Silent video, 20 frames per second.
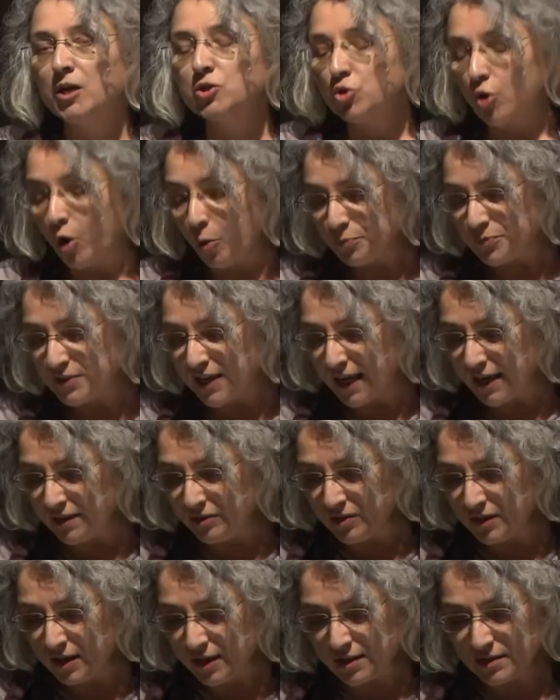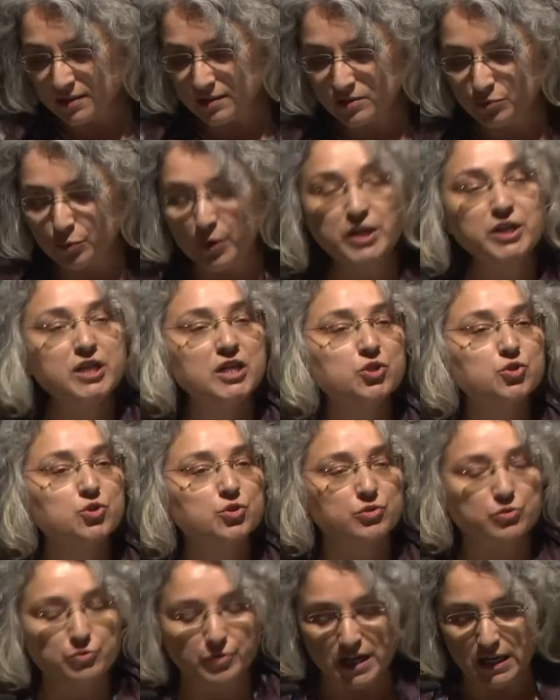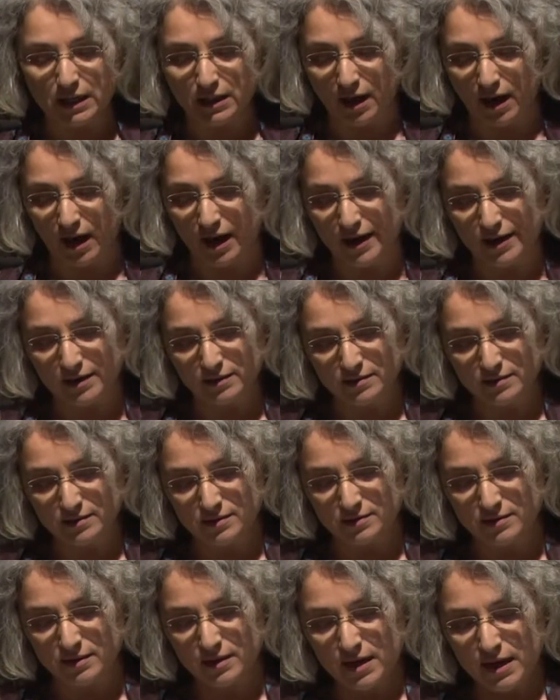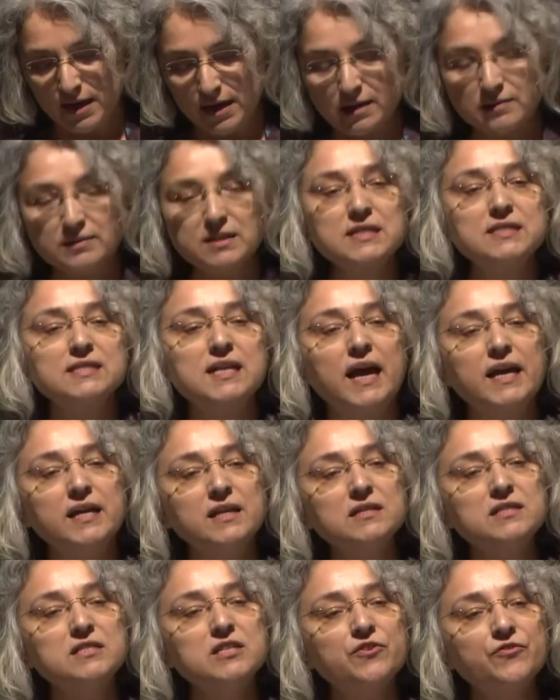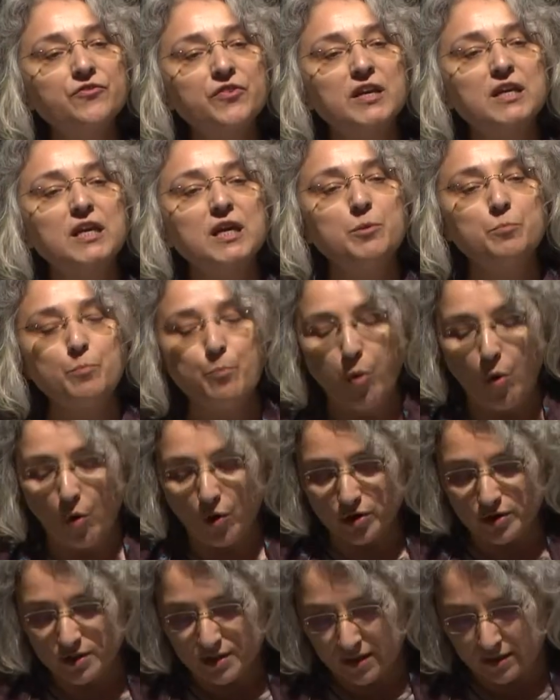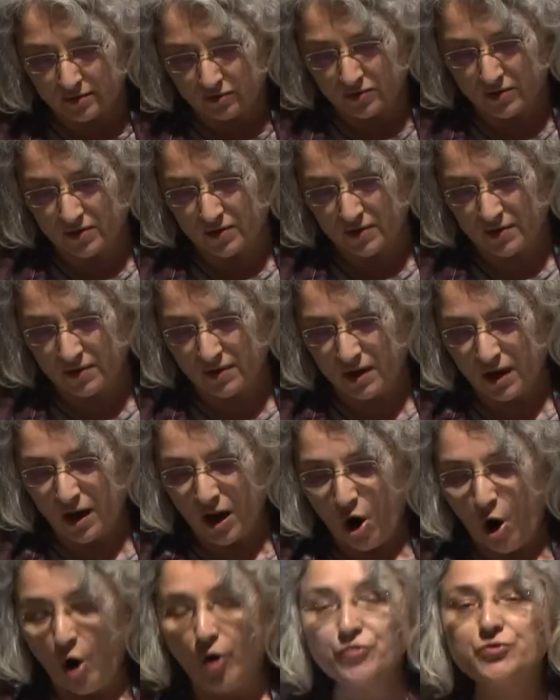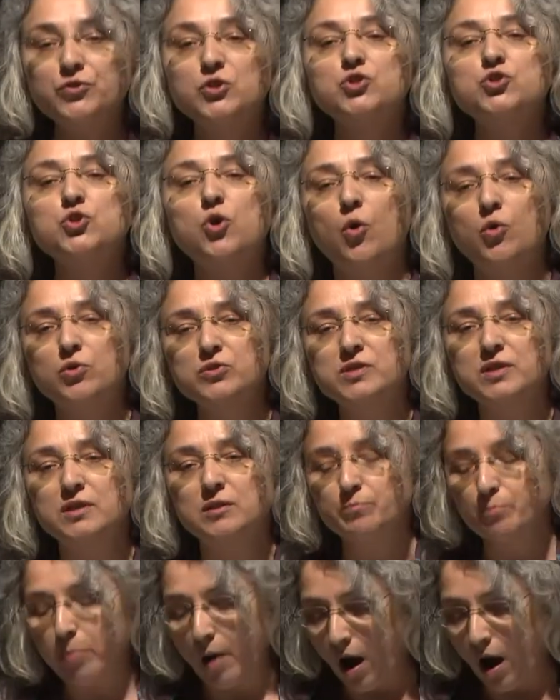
To obtain this, we need to realize the scientific importance of the chosen